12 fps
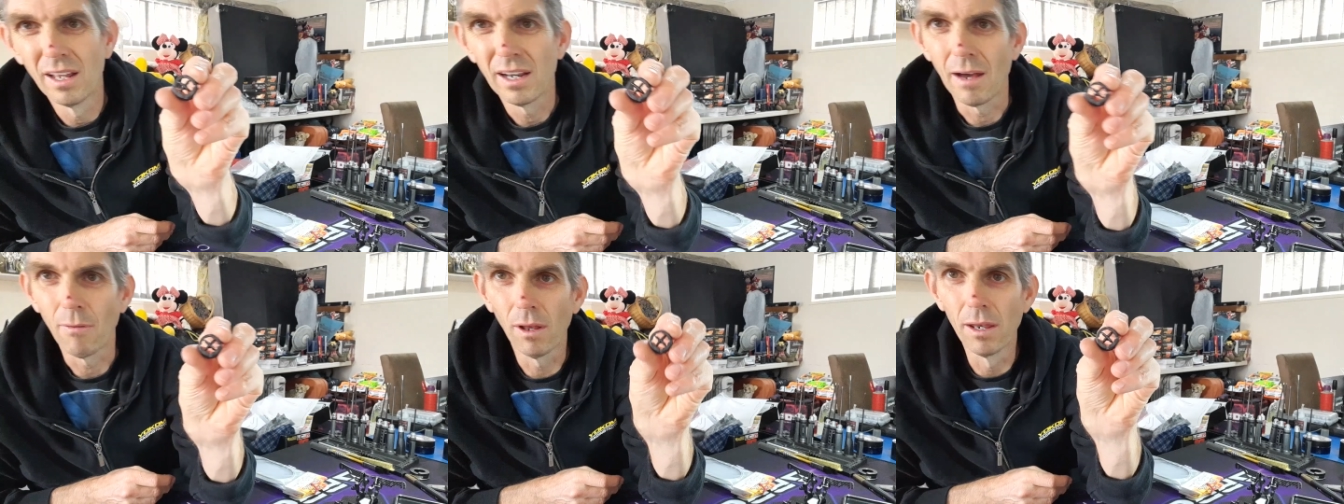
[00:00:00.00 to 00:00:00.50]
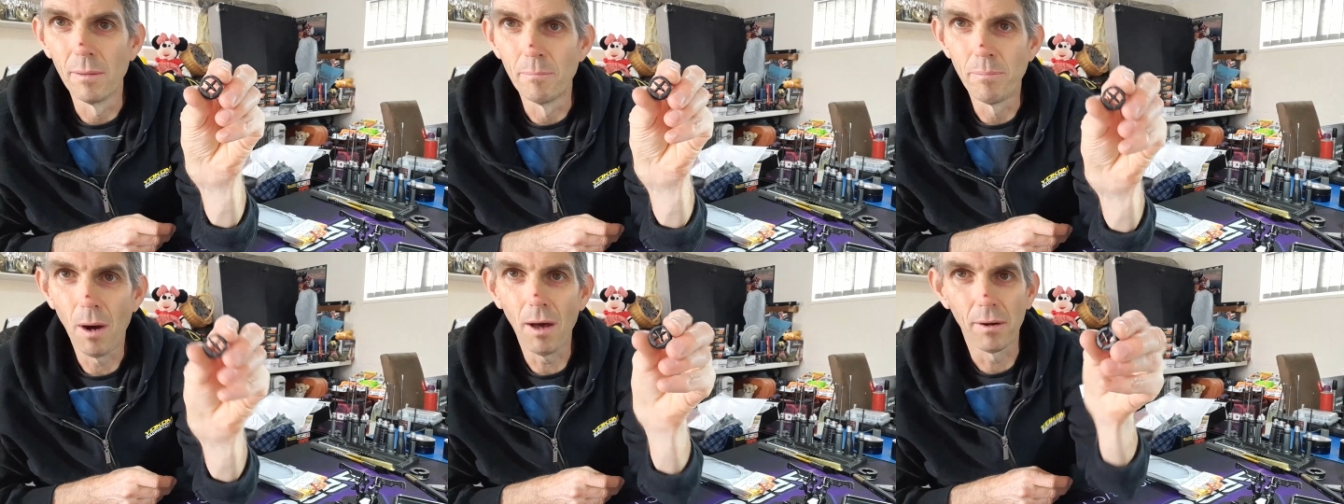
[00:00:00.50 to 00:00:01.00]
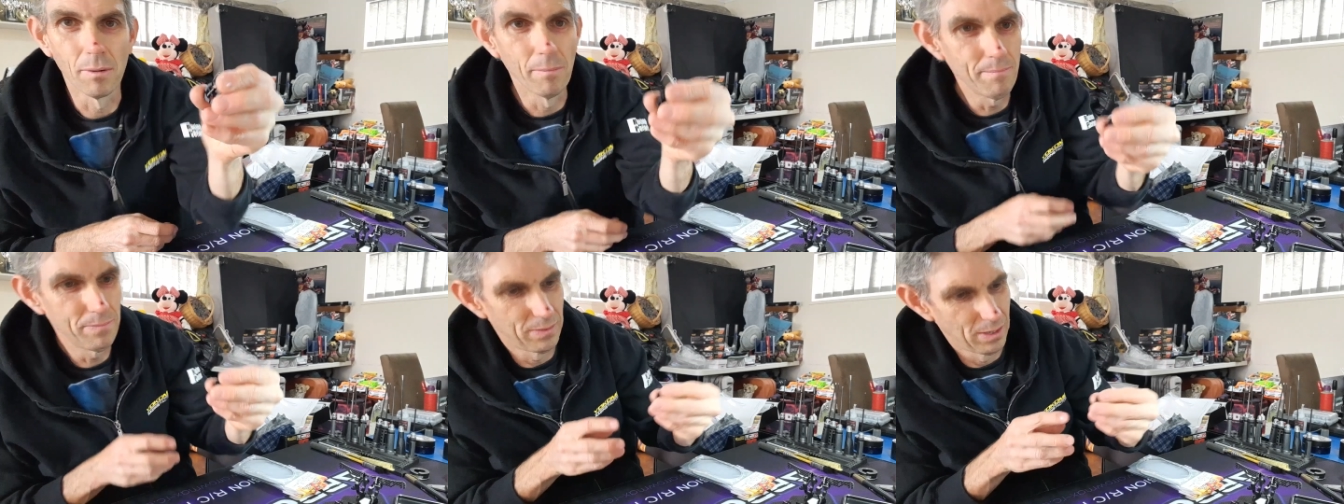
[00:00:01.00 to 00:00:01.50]
Now on the
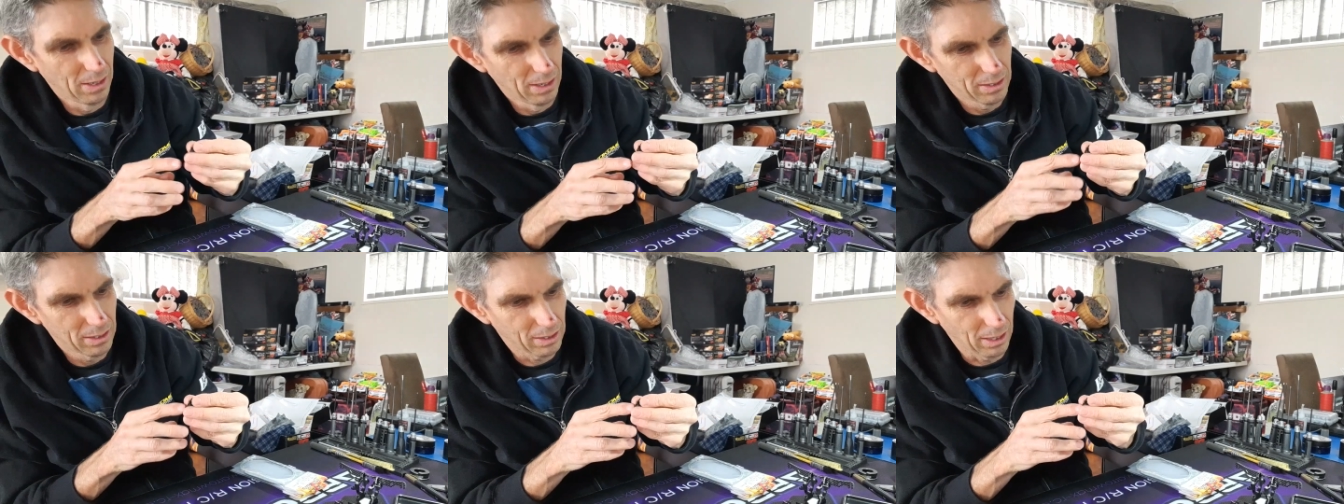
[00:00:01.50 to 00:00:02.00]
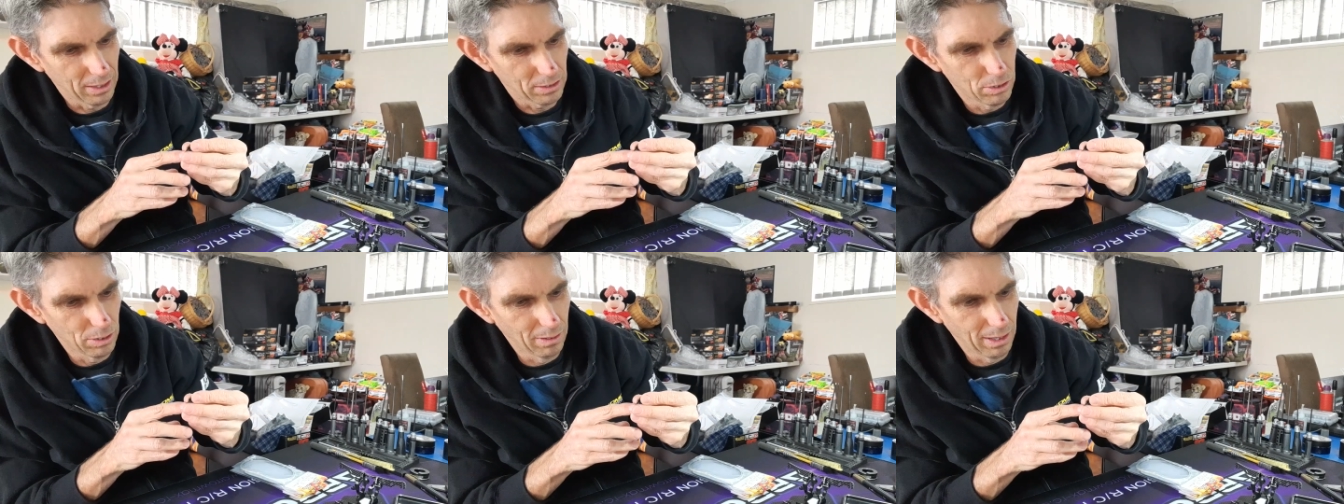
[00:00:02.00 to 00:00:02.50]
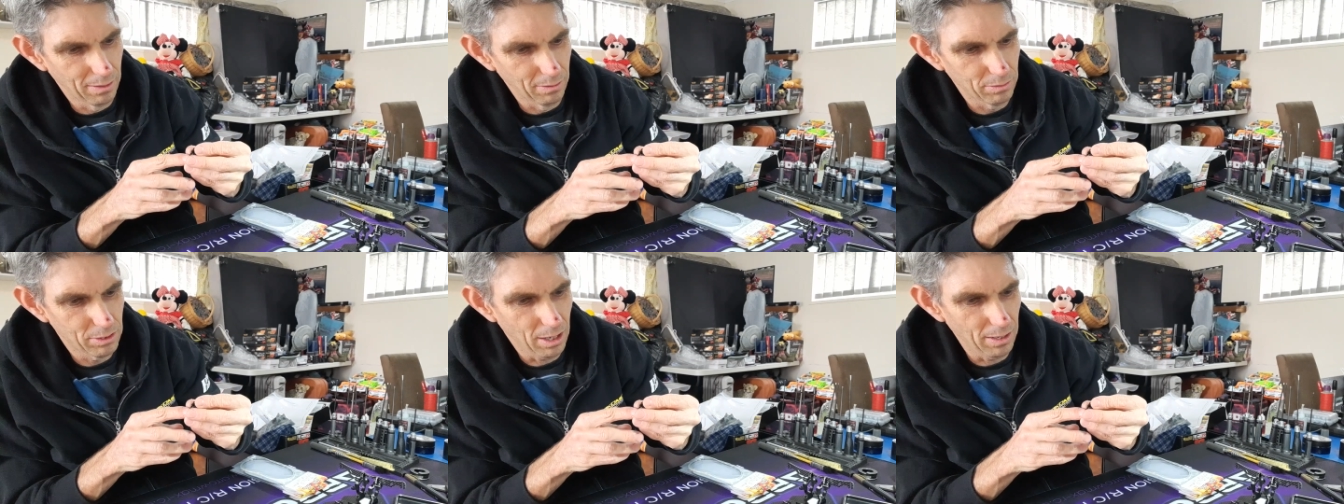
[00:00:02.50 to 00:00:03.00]
bottom, you got the two little
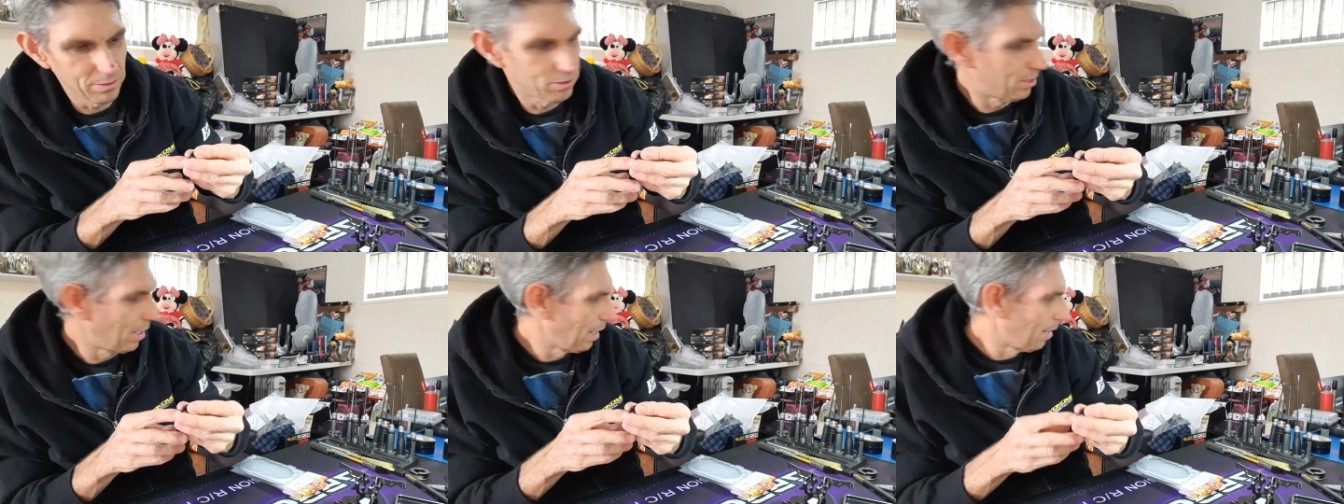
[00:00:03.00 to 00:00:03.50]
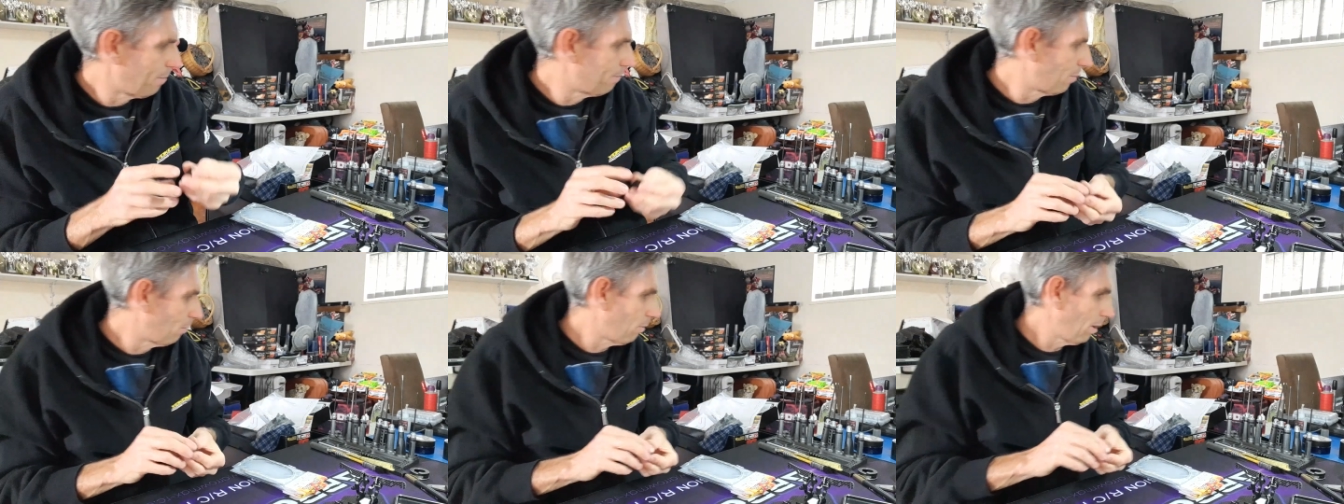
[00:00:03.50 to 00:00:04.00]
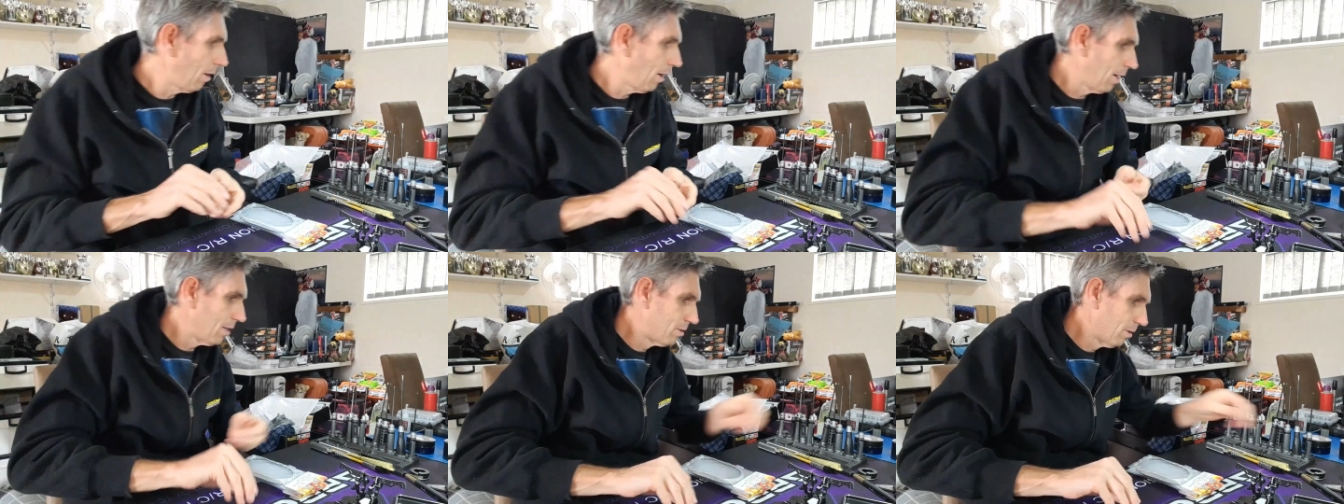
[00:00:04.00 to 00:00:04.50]
dots there but what
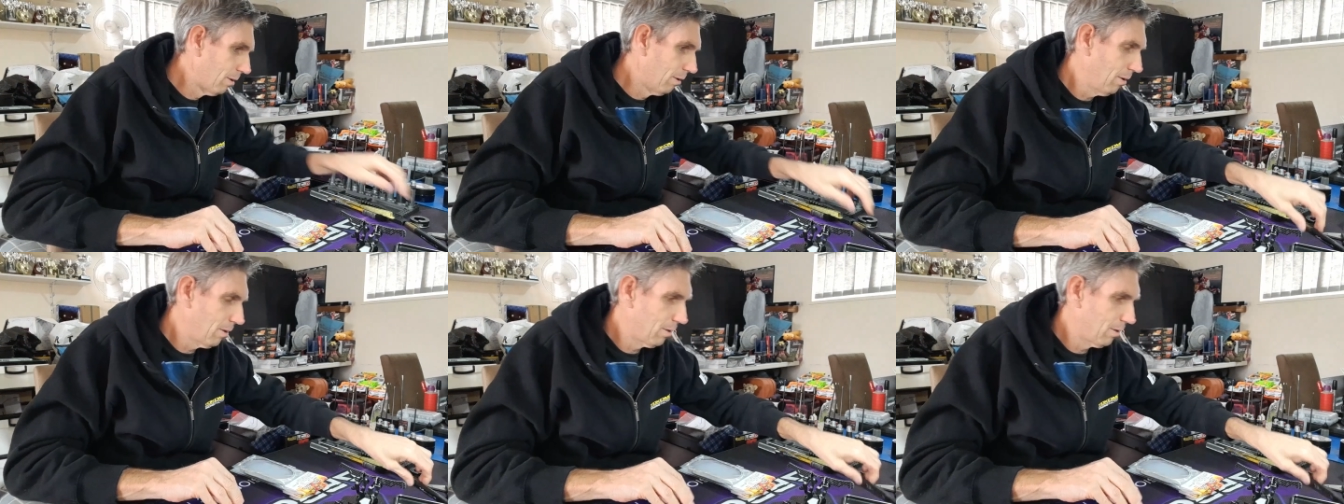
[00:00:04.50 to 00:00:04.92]
I do